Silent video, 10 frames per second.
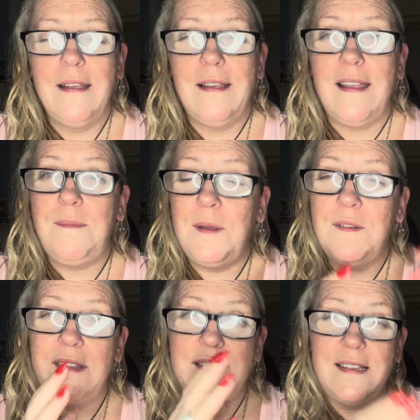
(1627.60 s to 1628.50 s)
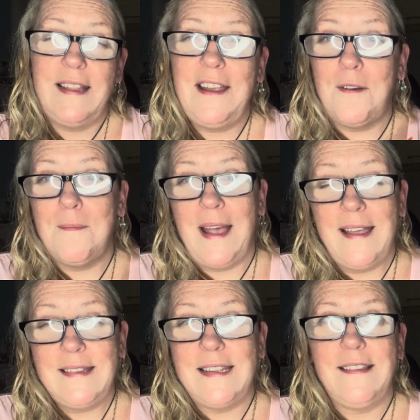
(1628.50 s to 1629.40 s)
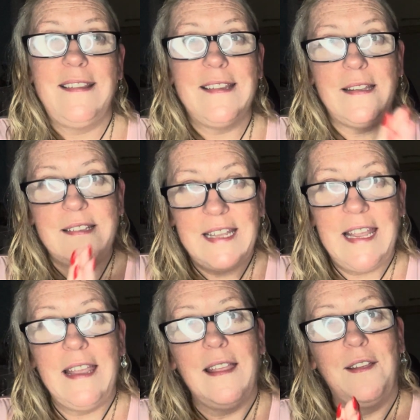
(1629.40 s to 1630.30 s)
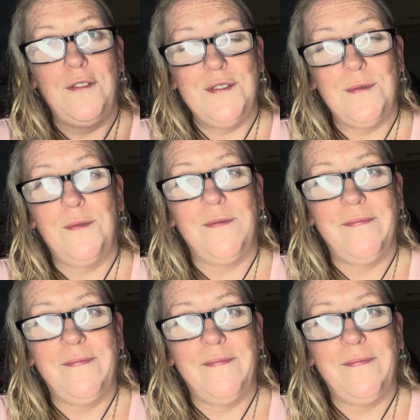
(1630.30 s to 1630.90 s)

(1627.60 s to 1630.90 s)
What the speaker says: is because it's to let our masculines take control.